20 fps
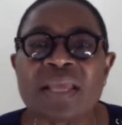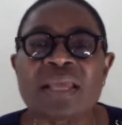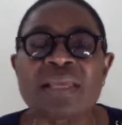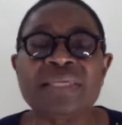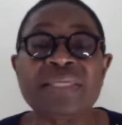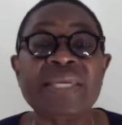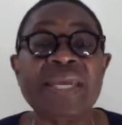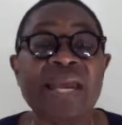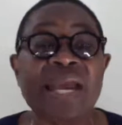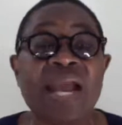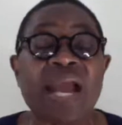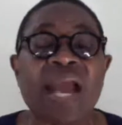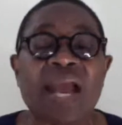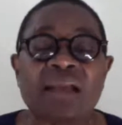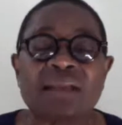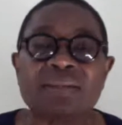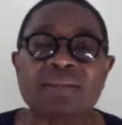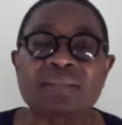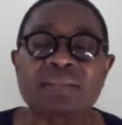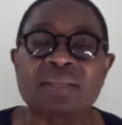Yeah,
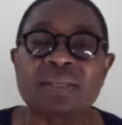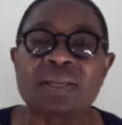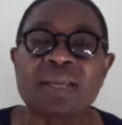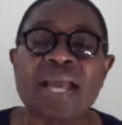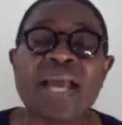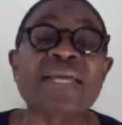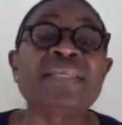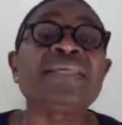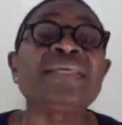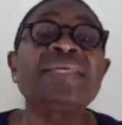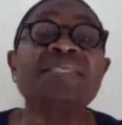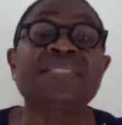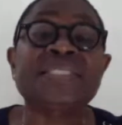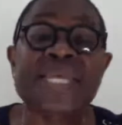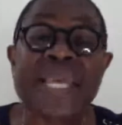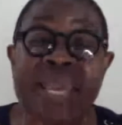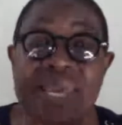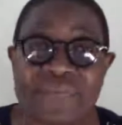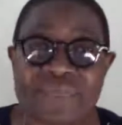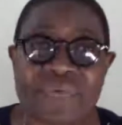and it's
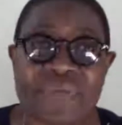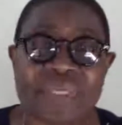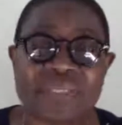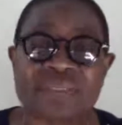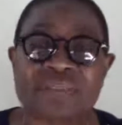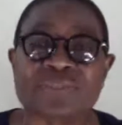heavy.